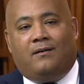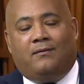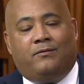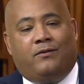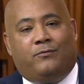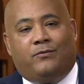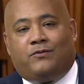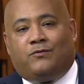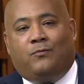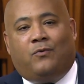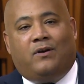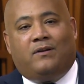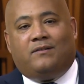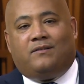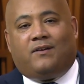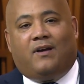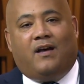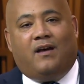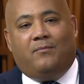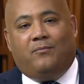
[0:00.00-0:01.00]
there was one
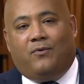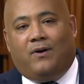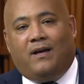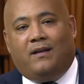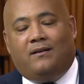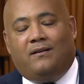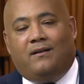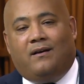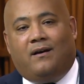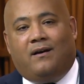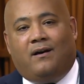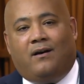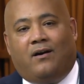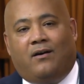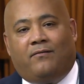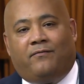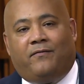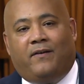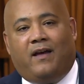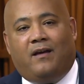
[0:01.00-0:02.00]
time when
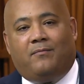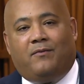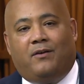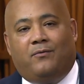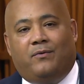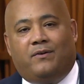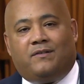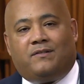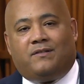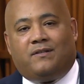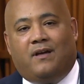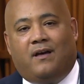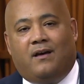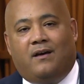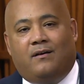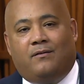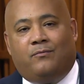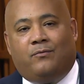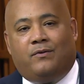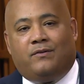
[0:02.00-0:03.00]
our family was
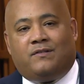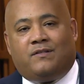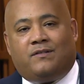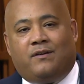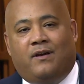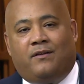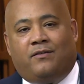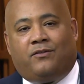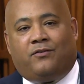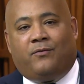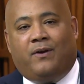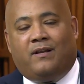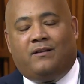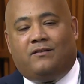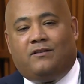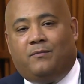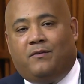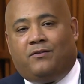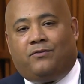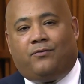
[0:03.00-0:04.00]
threatened
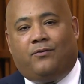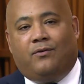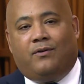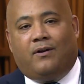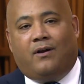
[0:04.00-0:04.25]
to be thrown